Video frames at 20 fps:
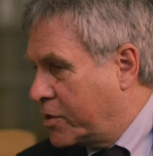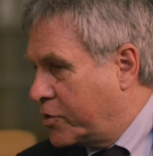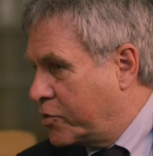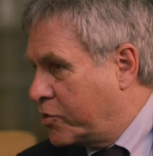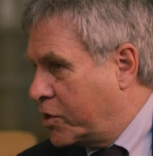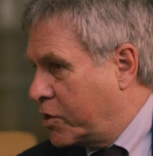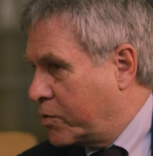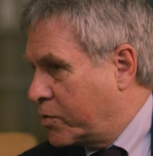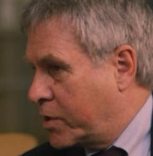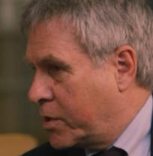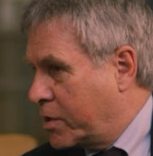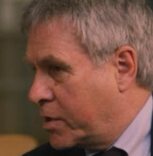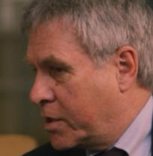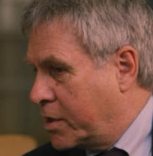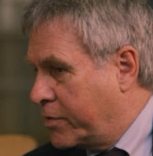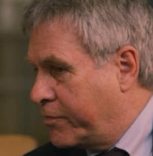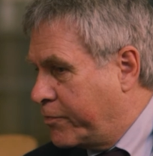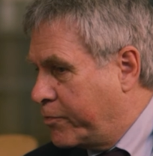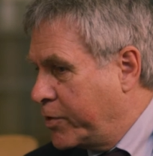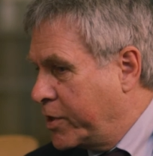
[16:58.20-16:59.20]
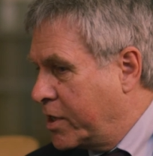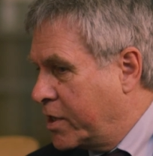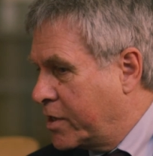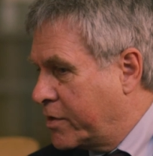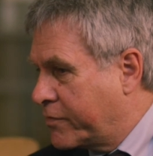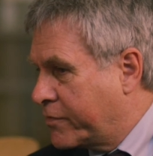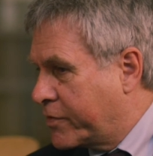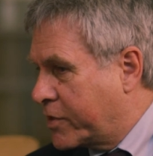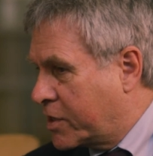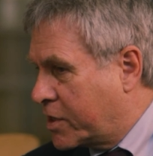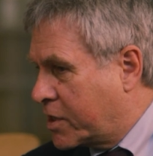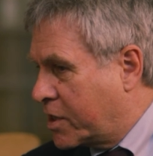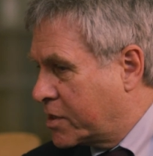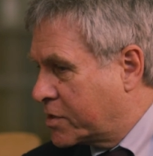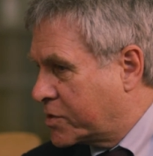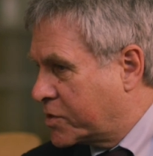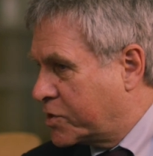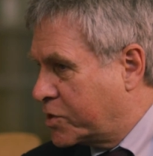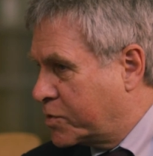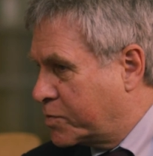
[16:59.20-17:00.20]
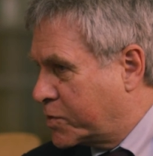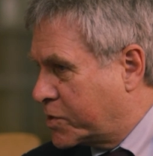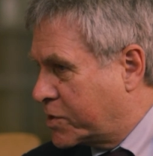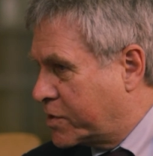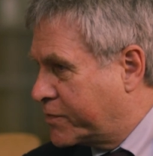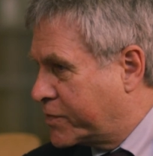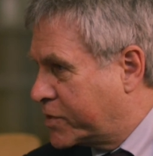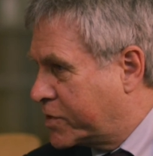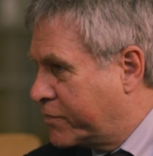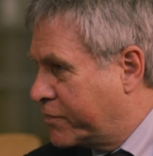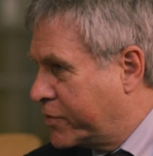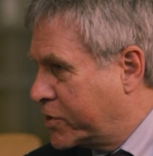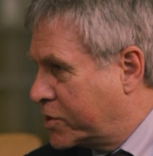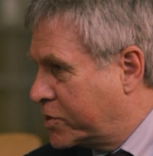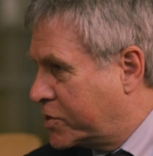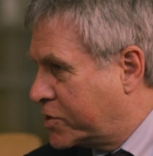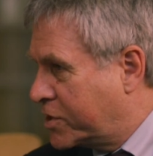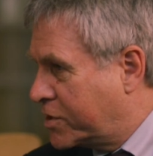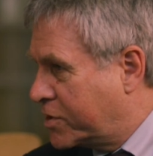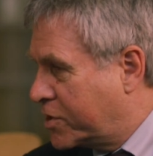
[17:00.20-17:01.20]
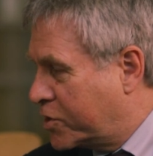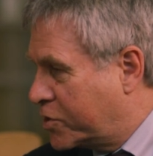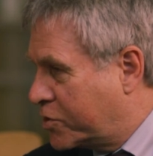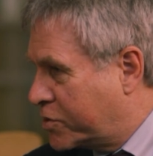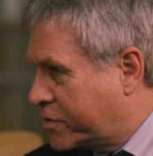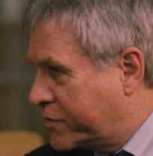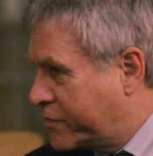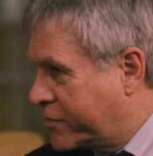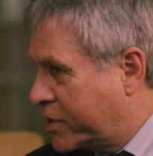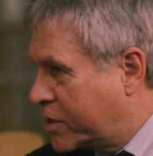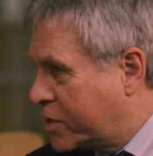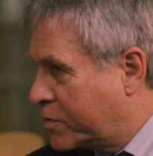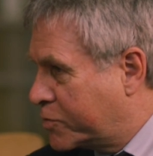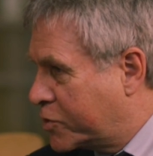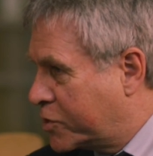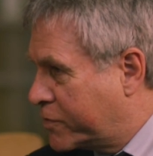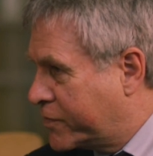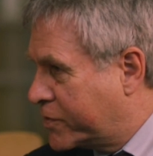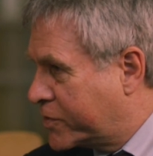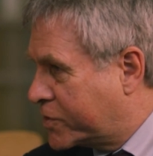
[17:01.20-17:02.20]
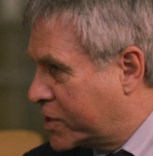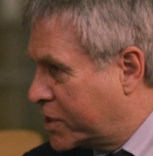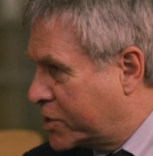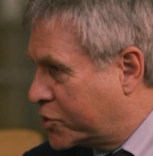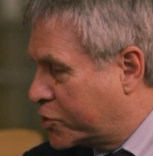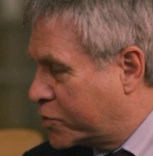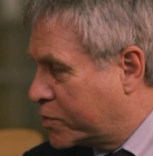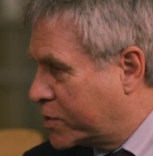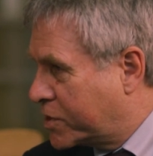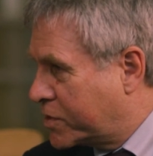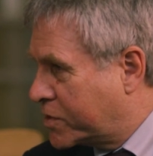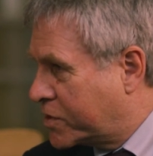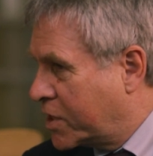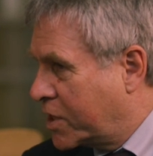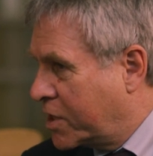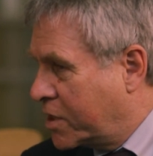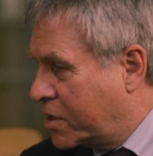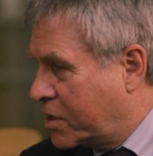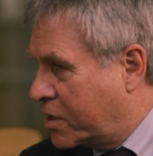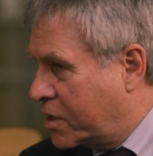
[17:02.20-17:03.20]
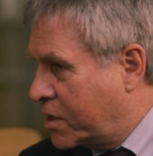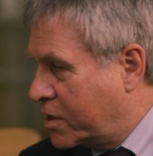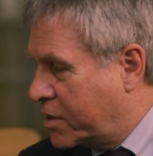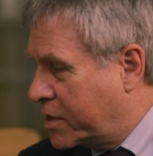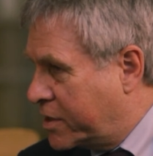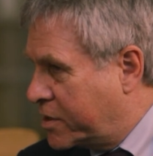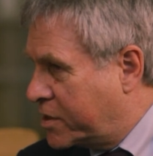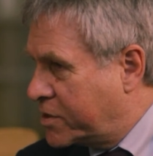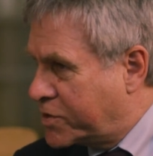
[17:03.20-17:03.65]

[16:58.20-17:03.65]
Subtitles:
You know, if we have customs of civility that are developed over centuries, it